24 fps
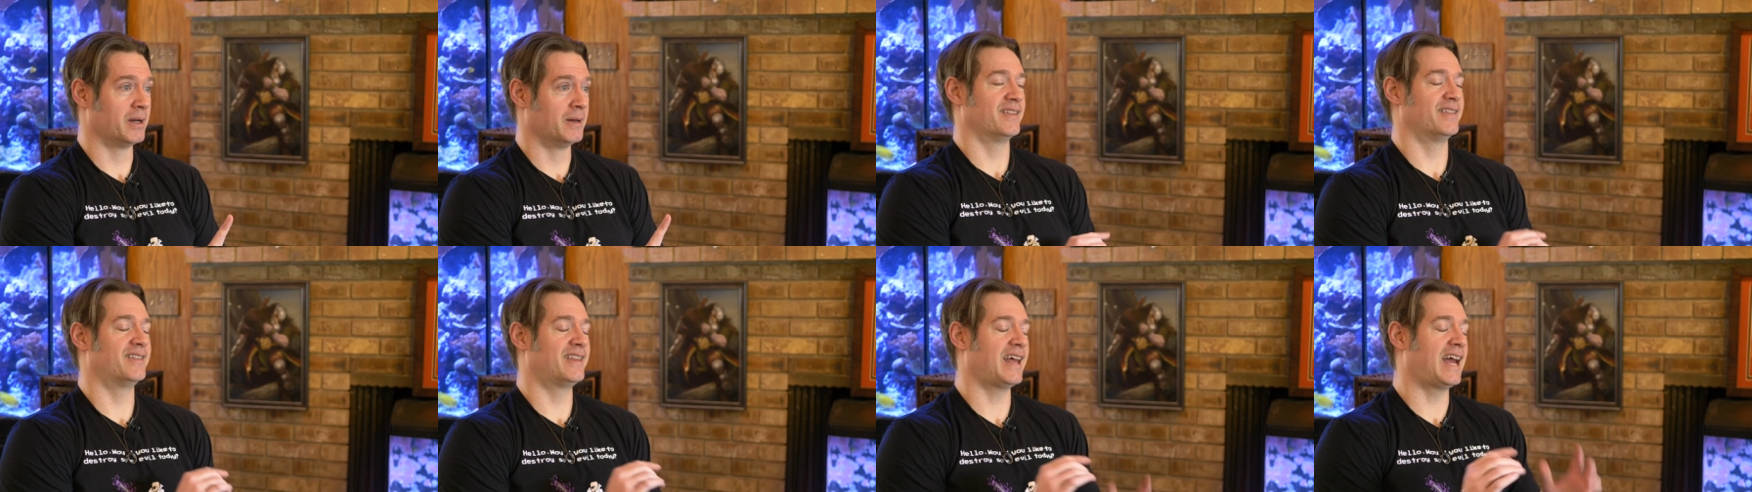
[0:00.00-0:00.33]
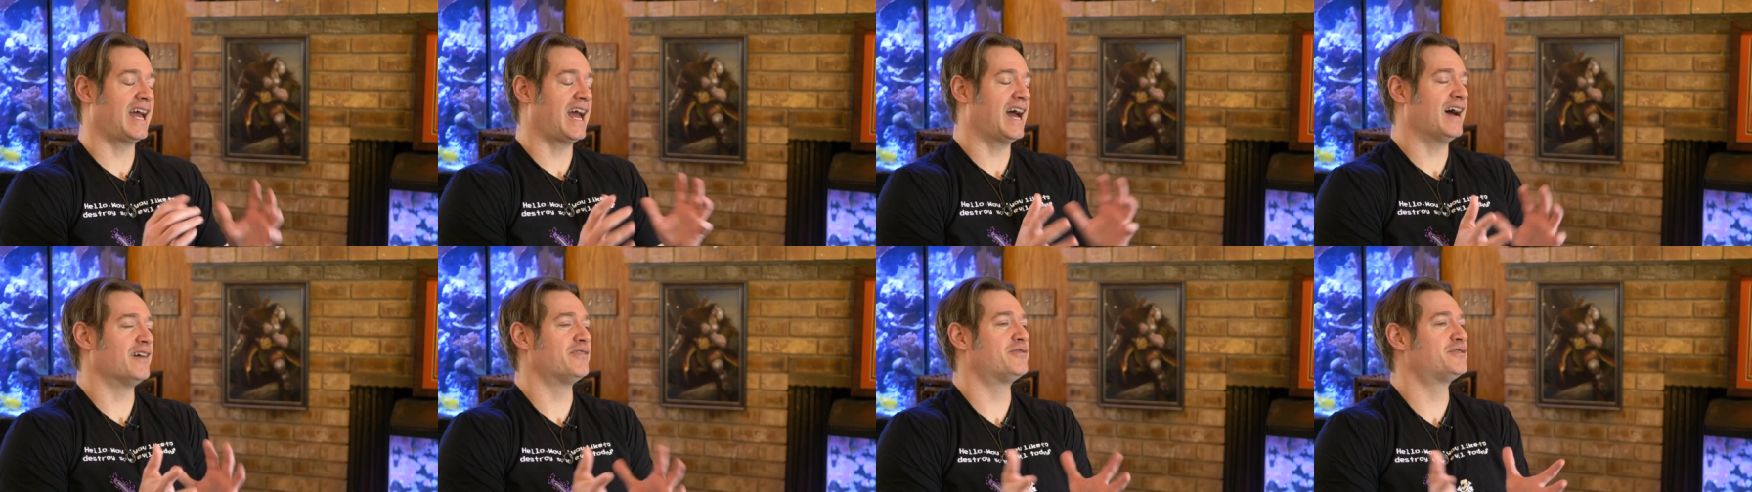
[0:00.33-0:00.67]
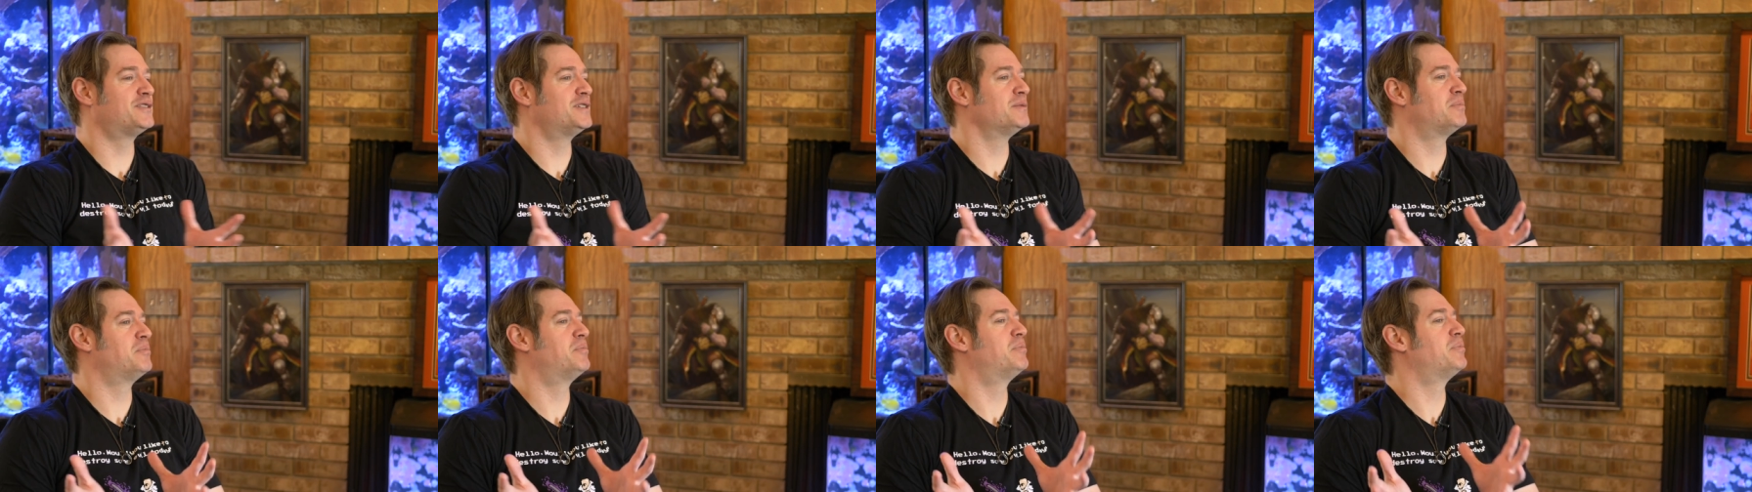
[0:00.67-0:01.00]
they have
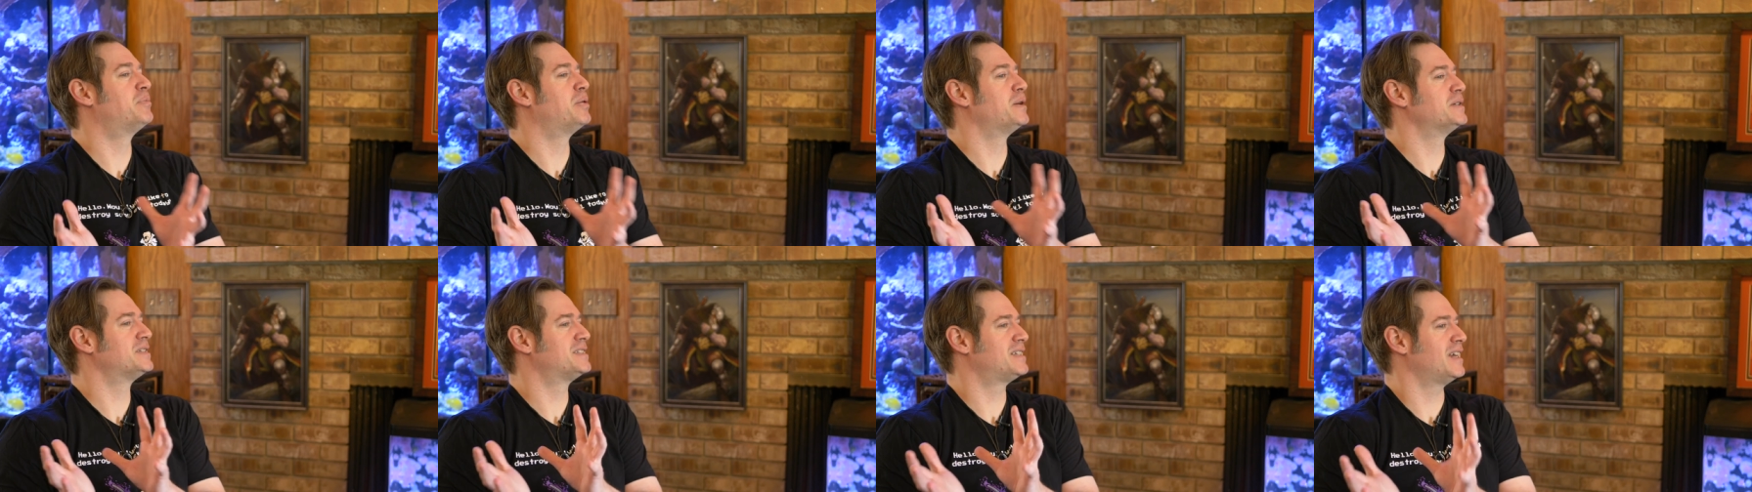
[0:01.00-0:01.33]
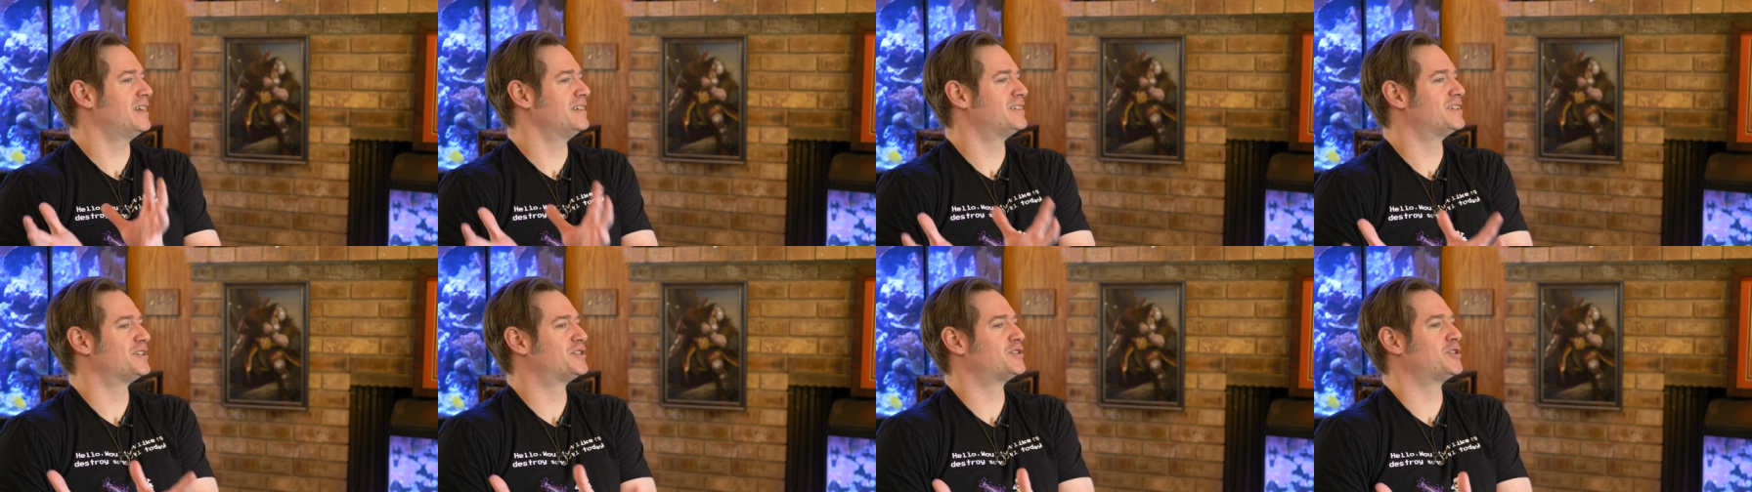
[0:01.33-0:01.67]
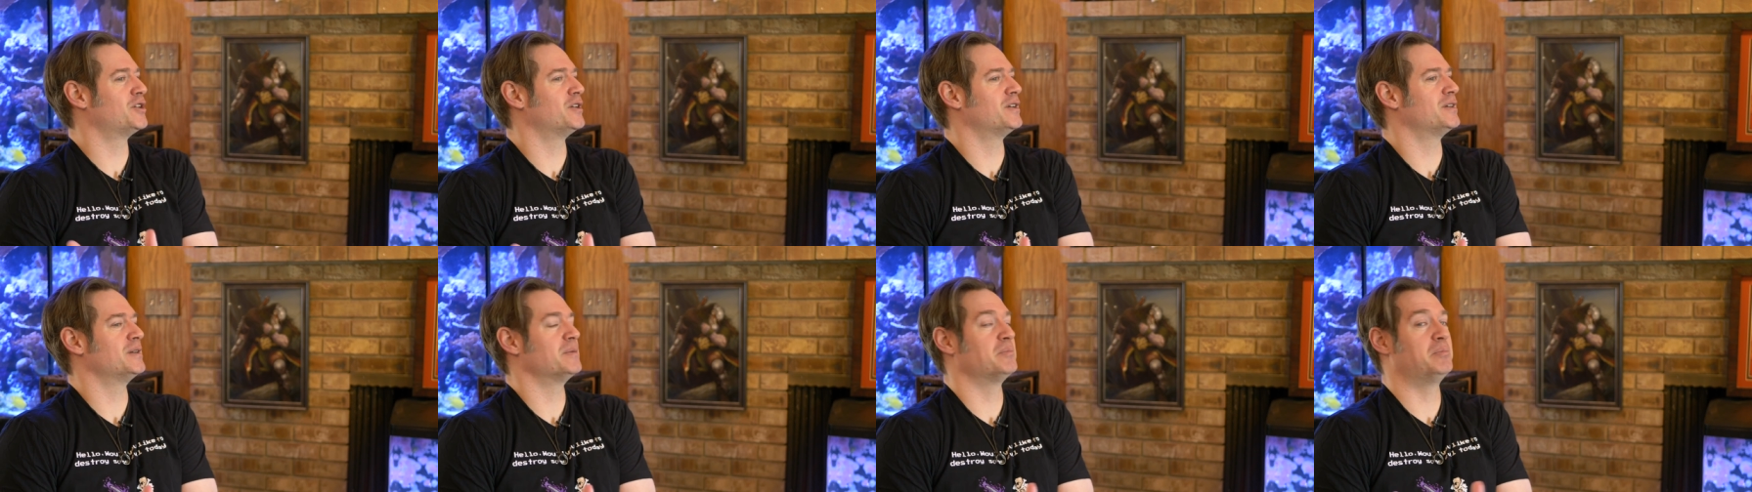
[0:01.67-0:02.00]
to present a
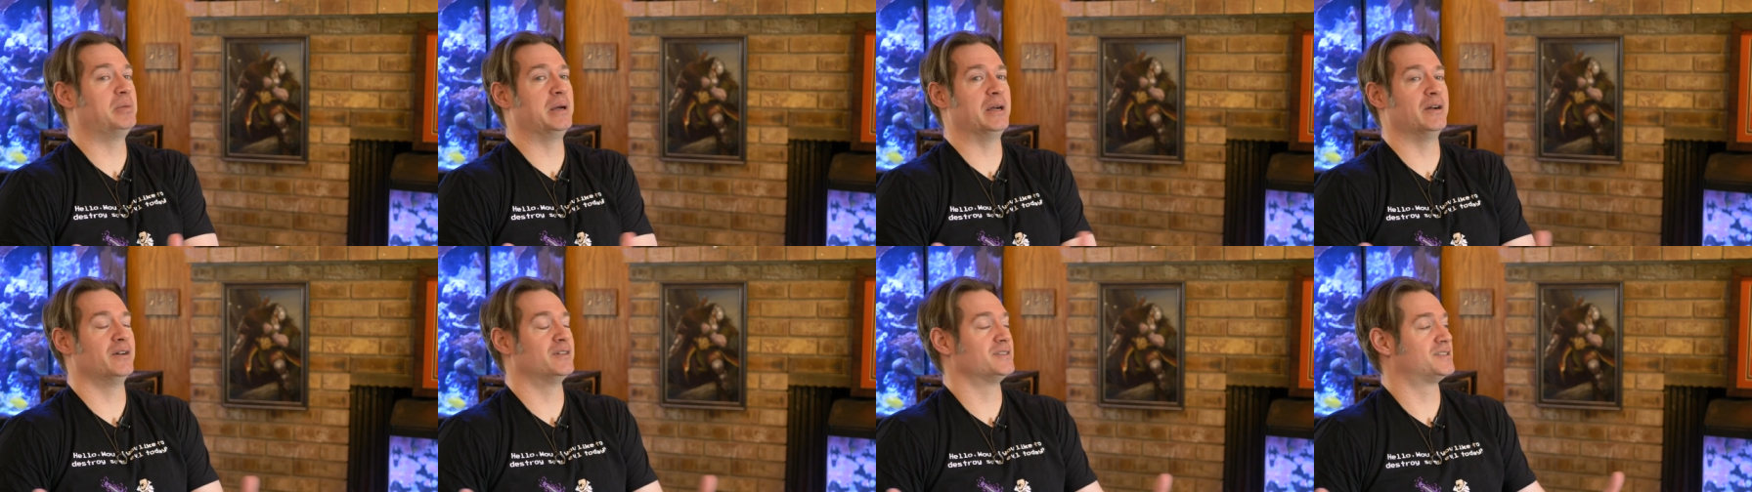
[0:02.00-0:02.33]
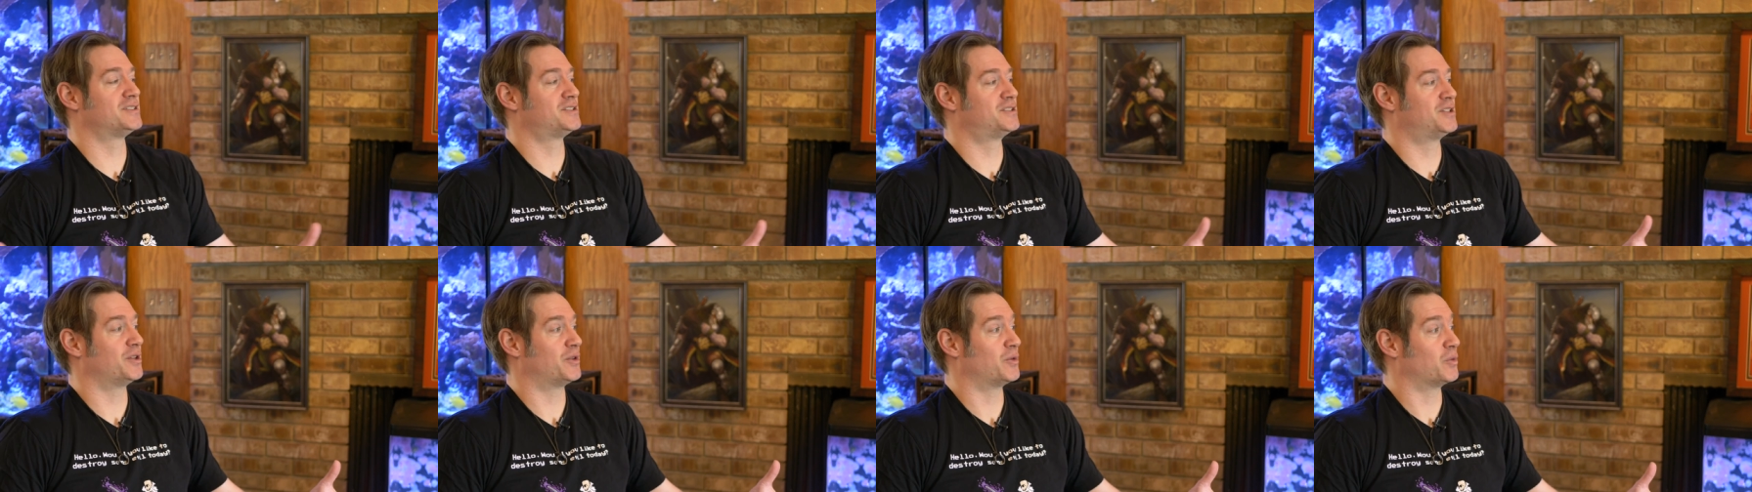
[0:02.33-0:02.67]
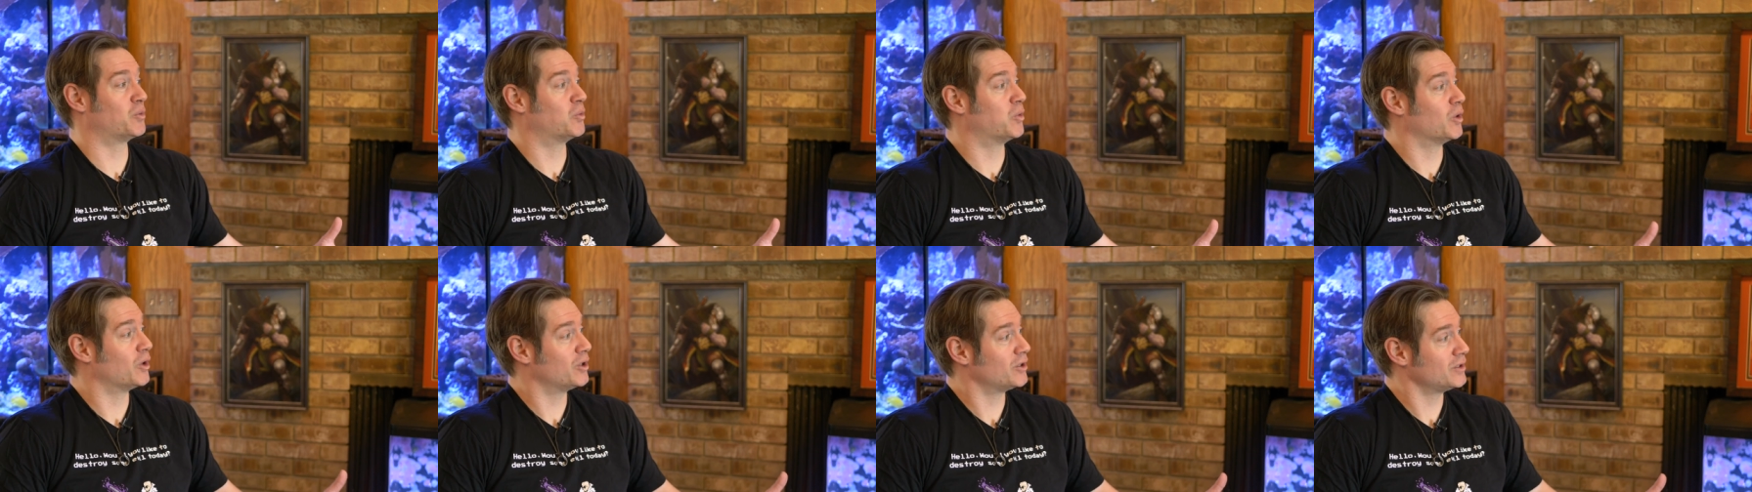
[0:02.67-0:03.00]
certain appearance to the
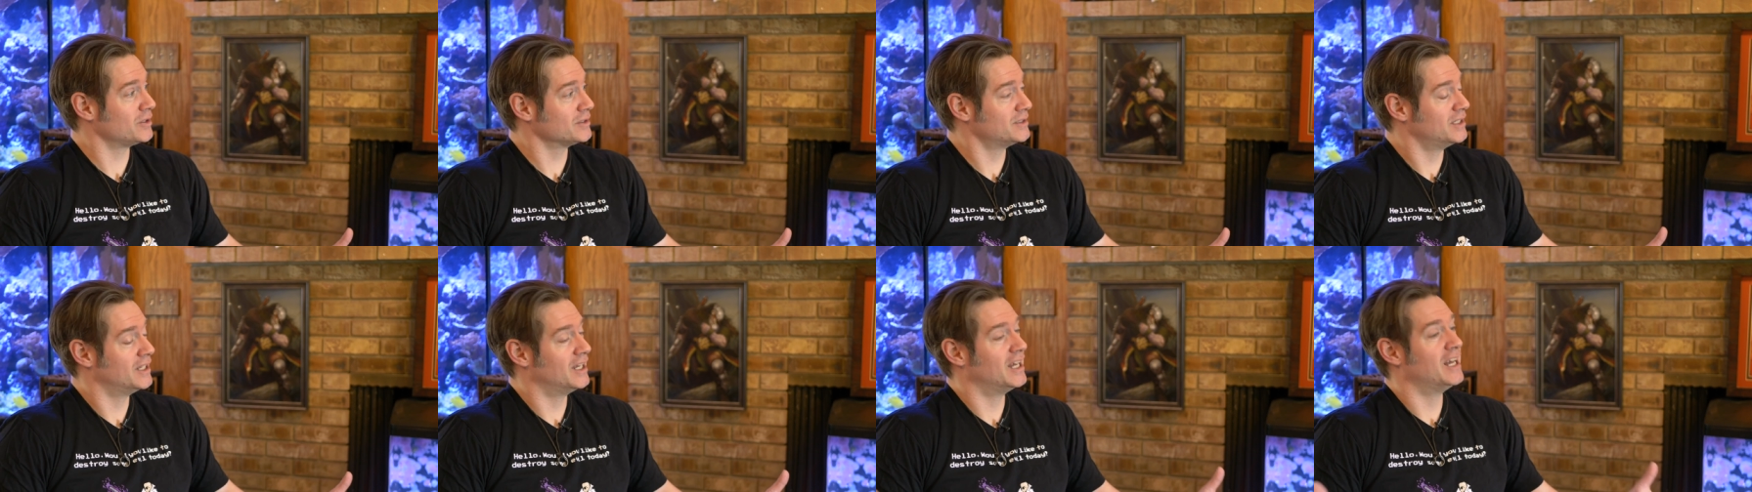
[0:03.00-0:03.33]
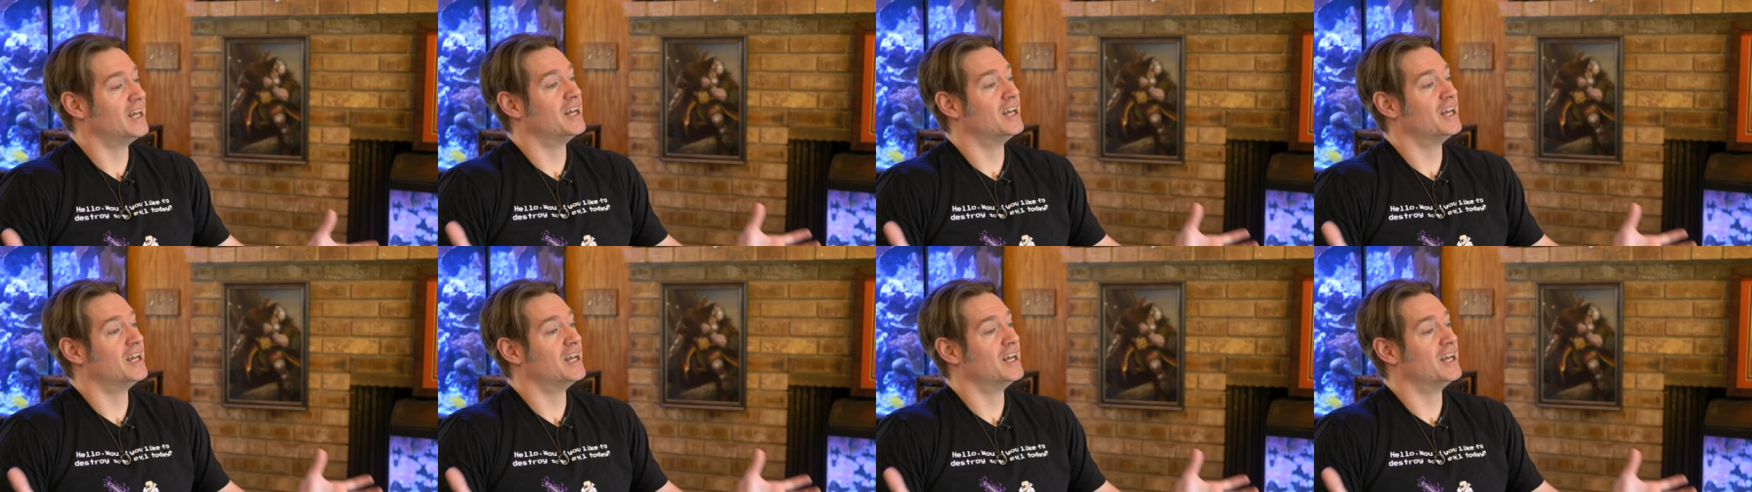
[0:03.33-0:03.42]
world.